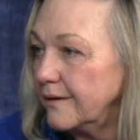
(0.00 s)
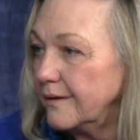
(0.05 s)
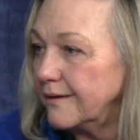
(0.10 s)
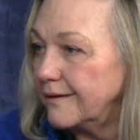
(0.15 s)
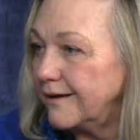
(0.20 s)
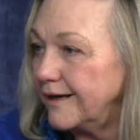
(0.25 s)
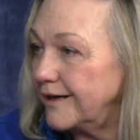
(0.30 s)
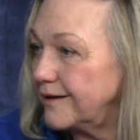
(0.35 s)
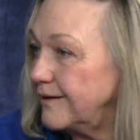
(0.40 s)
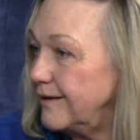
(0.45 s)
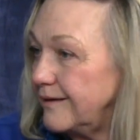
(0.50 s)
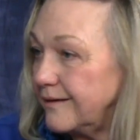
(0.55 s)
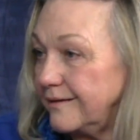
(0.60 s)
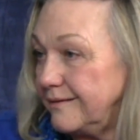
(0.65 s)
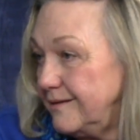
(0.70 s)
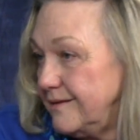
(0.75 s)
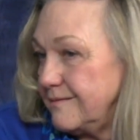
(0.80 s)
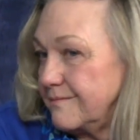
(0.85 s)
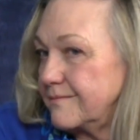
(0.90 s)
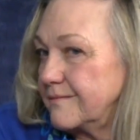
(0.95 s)
Just it it,
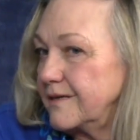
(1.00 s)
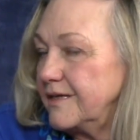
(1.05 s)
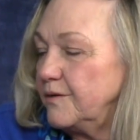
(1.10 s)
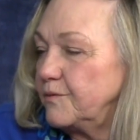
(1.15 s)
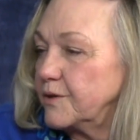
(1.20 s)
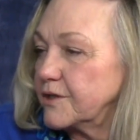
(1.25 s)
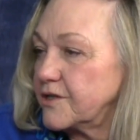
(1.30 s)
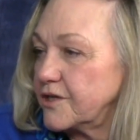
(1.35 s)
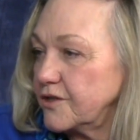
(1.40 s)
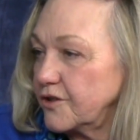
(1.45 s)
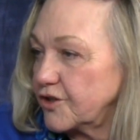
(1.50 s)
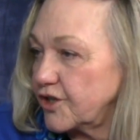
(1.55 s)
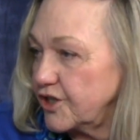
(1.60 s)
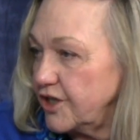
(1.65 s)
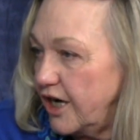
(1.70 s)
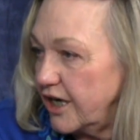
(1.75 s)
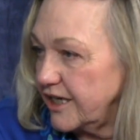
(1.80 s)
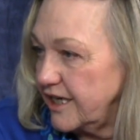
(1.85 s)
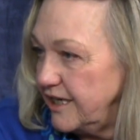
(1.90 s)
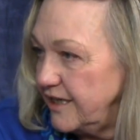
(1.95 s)
it, so it was upset. so
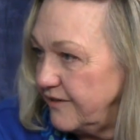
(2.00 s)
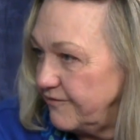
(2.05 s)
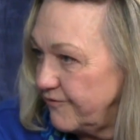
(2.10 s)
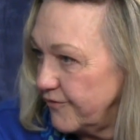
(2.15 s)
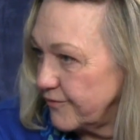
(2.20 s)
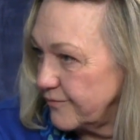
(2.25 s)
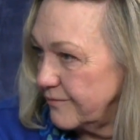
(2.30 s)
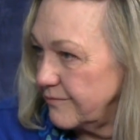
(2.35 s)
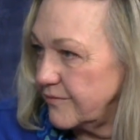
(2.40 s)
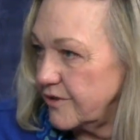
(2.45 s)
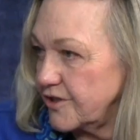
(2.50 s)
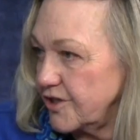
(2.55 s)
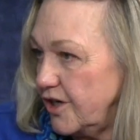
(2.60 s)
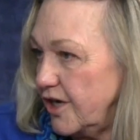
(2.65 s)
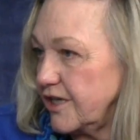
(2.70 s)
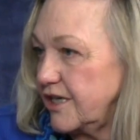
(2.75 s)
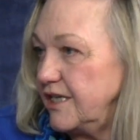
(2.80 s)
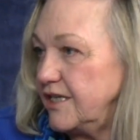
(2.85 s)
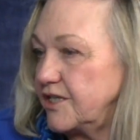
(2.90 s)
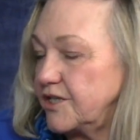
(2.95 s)
shocking
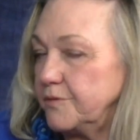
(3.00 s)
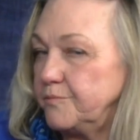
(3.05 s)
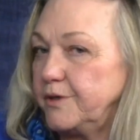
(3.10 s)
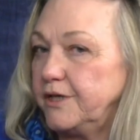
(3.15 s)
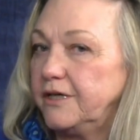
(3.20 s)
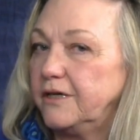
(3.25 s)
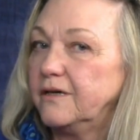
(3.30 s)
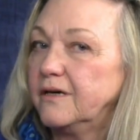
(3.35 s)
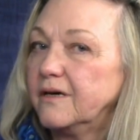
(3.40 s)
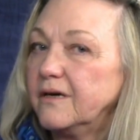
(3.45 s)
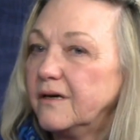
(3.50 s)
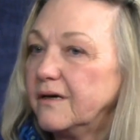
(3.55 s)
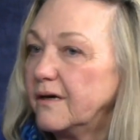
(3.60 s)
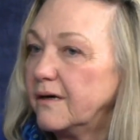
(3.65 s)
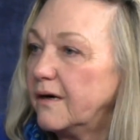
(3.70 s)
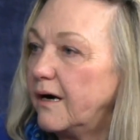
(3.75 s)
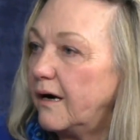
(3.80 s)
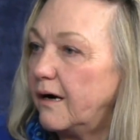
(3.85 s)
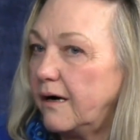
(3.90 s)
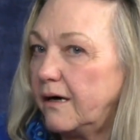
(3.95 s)
shocking to me
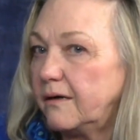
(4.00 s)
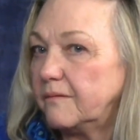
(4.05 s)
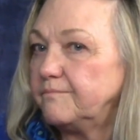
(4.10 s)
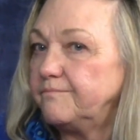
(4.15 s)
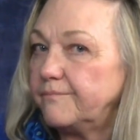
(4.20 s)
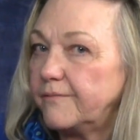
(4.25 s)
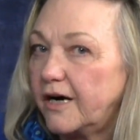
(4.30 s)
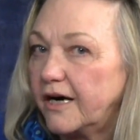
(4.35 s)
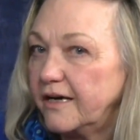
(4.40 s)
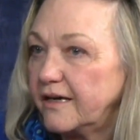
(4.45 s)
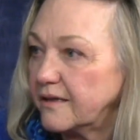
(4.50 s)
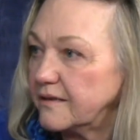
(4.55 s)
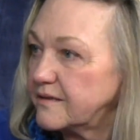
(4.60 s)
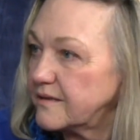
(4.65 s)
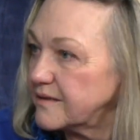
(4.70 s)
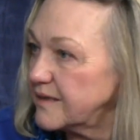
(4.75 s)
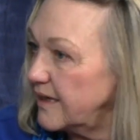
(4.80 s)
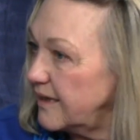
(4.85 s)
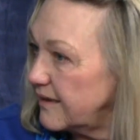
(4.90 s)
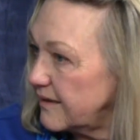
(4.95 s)
uh, I had
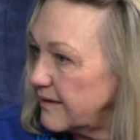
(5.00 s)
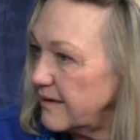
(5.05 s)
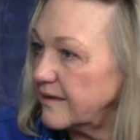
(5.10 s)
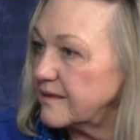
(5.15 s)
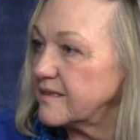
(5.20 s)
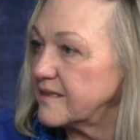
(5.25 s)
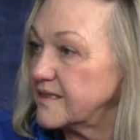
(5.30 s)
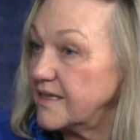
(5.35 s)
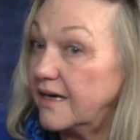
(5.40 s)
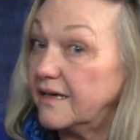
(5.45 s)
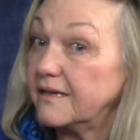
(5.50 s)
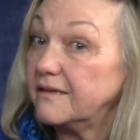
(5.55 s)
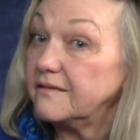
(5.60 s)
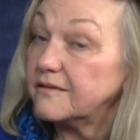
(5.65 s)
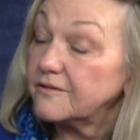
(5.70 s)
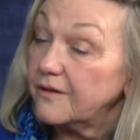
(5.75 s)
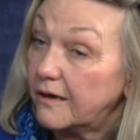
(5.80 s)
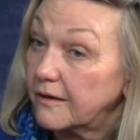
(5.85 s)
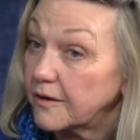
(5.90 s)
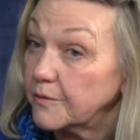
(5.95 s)
sent a son
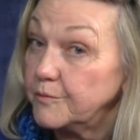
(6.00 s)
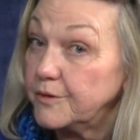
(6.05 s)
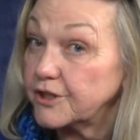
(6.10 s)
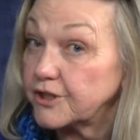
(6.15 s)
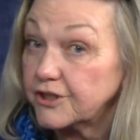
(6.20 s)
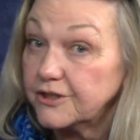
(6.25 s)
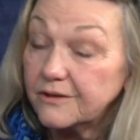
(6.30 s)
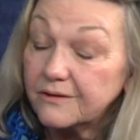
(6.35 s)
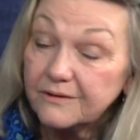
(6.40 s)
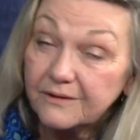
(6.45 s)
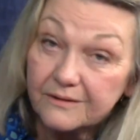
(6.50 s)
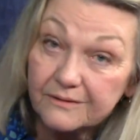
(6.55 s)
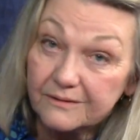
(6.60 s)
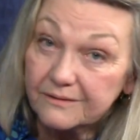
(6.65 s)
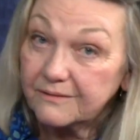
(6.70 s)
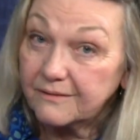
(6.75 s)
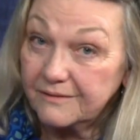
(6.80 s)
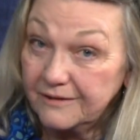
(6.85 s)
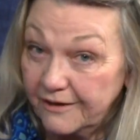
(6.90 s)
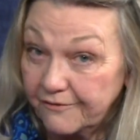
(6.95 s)
on a mission
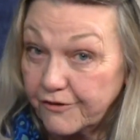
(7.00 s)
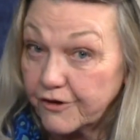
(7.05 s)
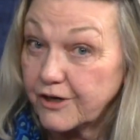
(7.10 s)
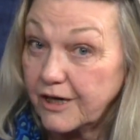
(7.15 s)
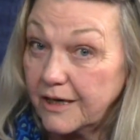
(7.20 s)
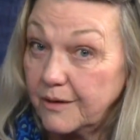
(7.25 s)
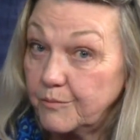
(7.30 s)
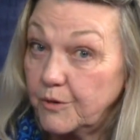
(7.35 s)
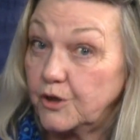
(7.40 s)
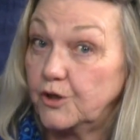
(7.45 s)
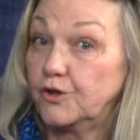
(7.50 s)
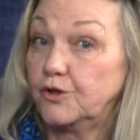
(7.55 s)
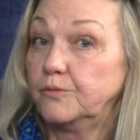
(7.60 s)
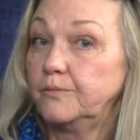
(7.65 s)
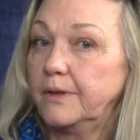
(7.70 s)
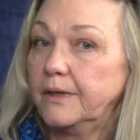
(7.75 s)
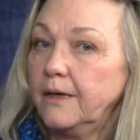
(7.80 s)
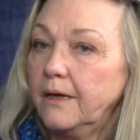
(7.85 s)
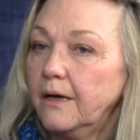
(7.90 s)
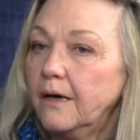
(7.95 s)
that never came home.
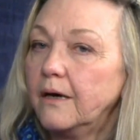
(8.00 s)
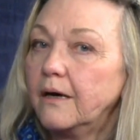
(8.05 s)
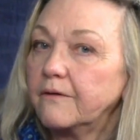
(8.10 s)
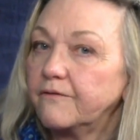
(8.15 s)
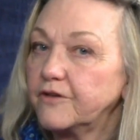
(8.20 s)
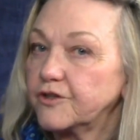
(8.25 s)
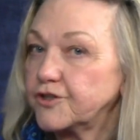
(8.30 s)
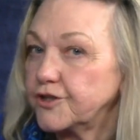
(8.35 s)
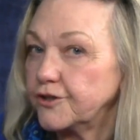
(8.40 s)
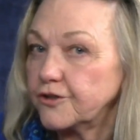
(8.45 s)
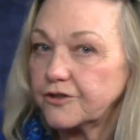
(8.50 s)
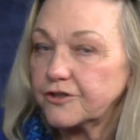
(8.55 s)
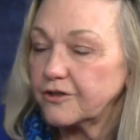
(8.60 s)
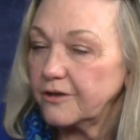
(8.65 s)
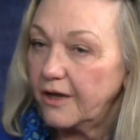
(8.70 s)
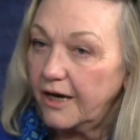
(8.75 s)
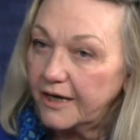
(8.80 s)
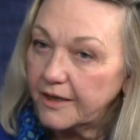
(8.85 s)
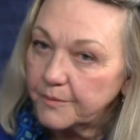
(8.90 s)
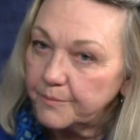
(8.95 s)
Mm. The church
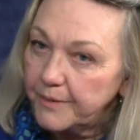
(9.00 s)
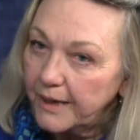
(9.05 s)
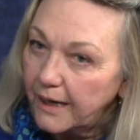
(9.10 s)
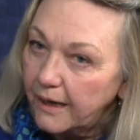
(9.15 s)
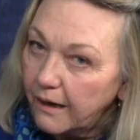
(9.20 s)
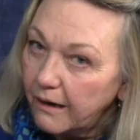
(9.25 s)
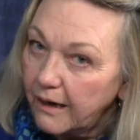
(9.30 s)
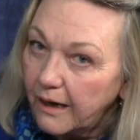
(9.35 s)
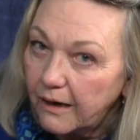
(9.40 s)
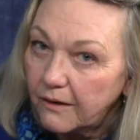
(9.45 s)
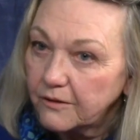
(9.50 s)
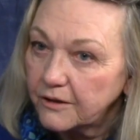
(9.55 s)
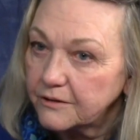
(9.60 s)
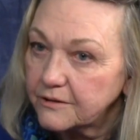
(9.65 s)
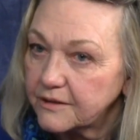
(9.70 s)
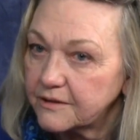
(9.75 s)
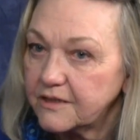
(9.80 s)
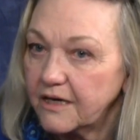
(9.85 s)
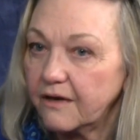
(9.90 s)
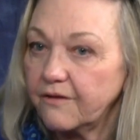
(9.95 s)
lied about how his
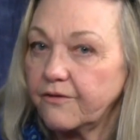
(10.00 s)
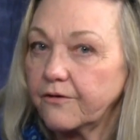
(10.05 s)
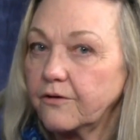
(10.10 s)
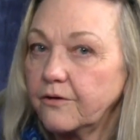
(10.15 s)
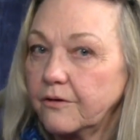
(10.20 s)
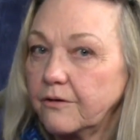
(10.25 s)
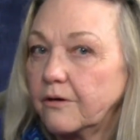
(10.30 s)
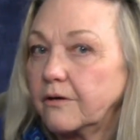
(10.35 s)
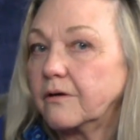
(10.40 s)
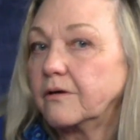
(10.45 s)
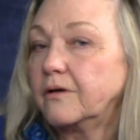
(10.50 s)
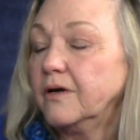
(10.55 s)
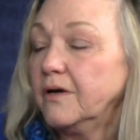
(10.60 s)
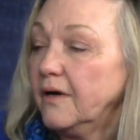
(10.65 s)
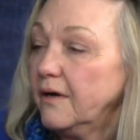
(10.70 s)
death occurred.